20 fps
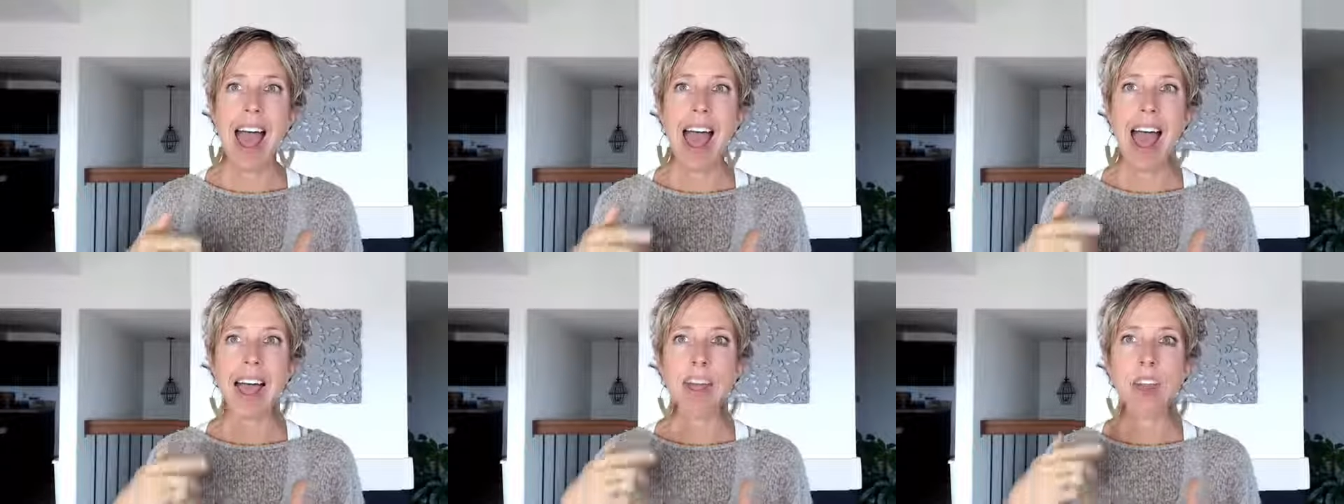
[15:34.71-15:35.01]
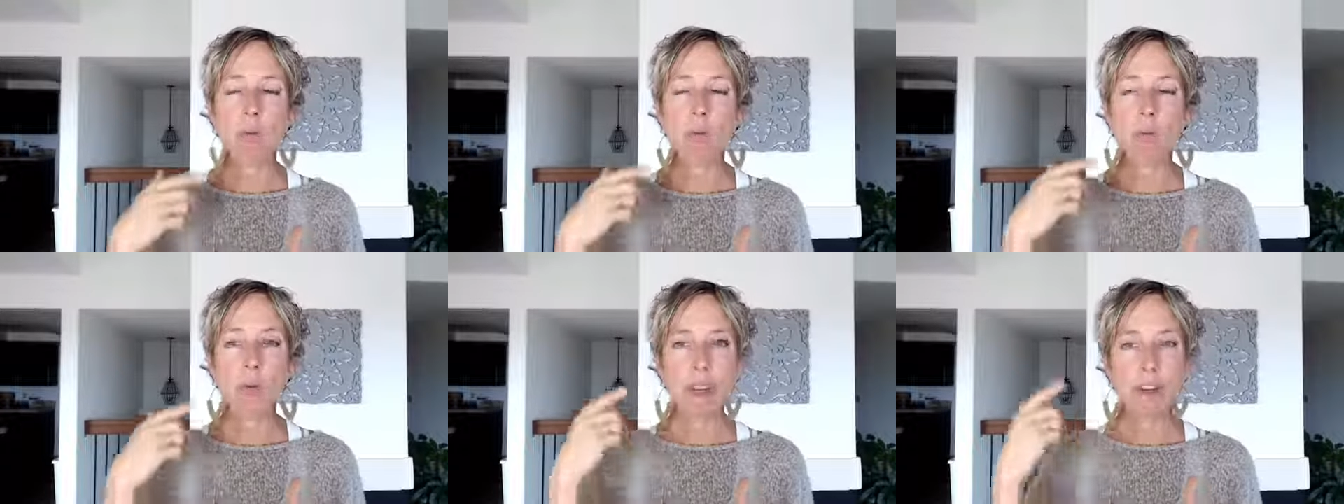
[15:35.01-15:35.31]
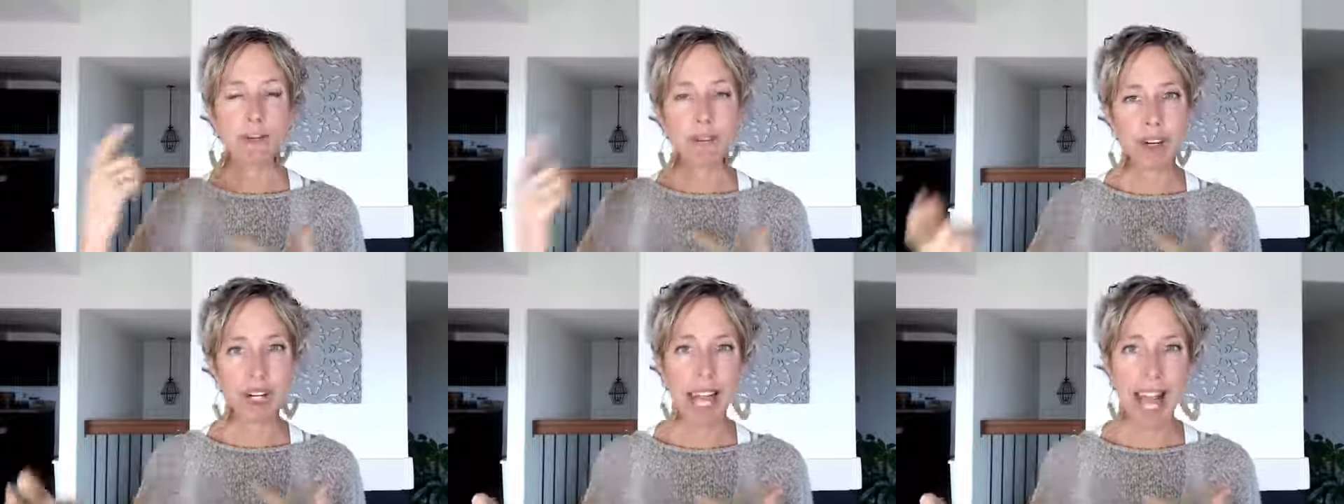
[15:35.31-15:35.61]
and we
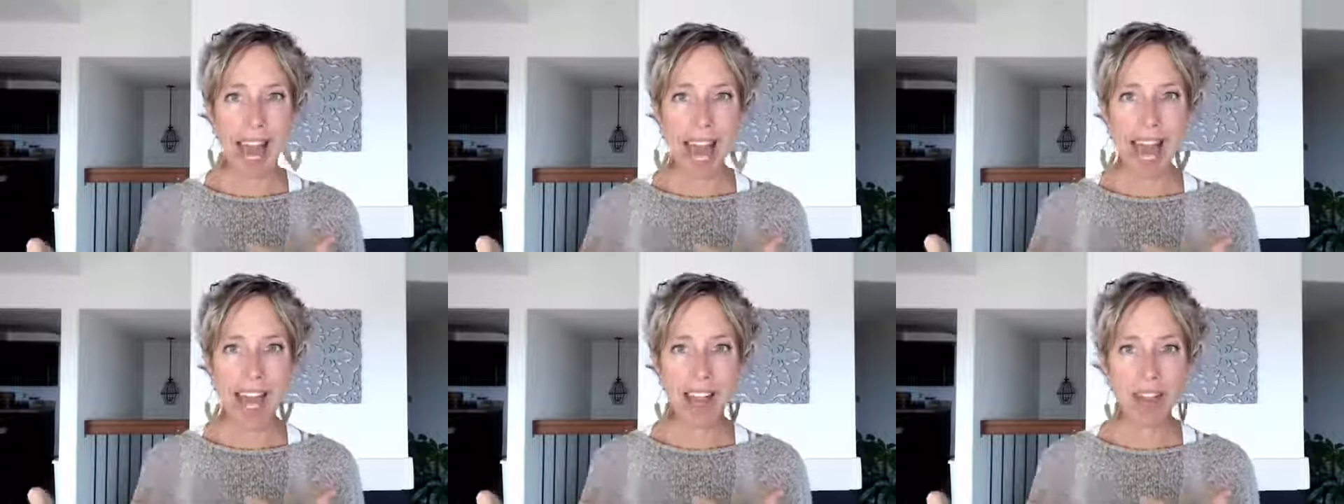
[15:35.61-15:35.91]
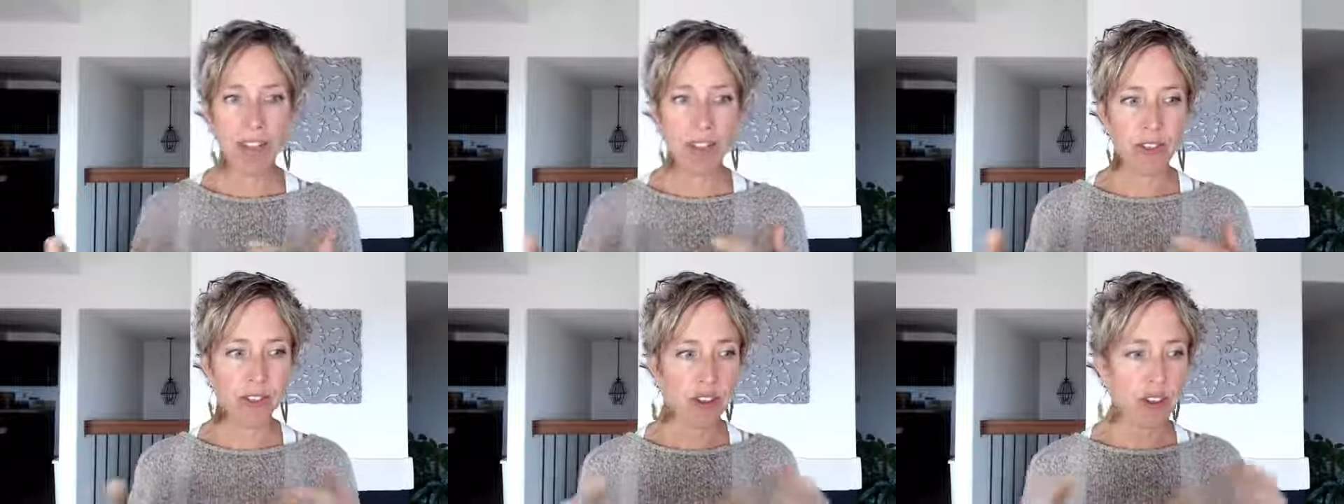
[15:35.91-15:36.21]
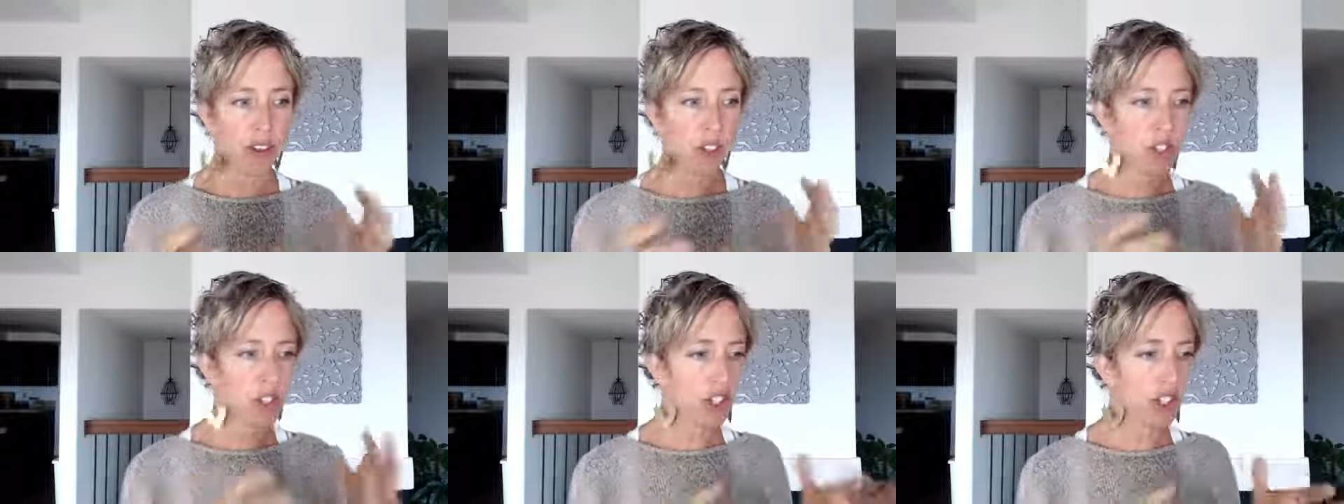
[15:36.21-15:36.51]
forget that
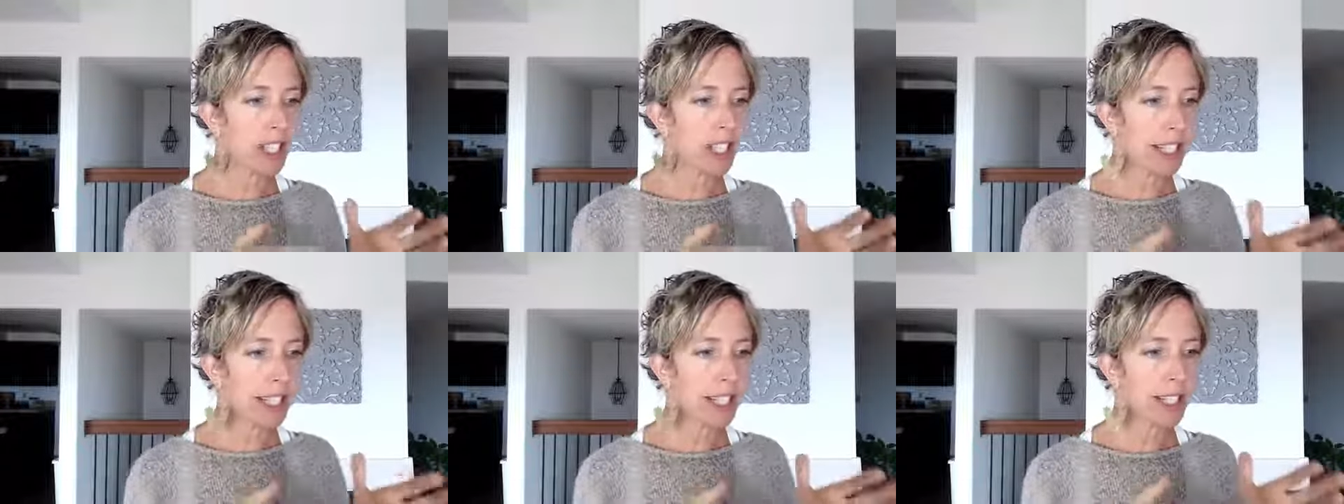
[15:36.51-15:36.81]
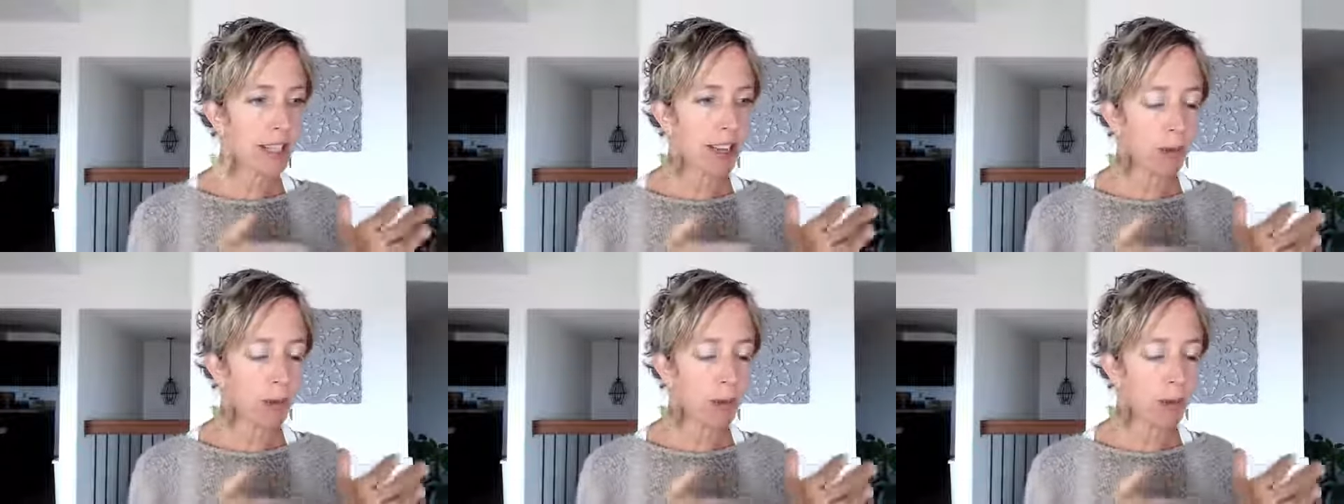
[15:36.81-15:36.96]
there's certain things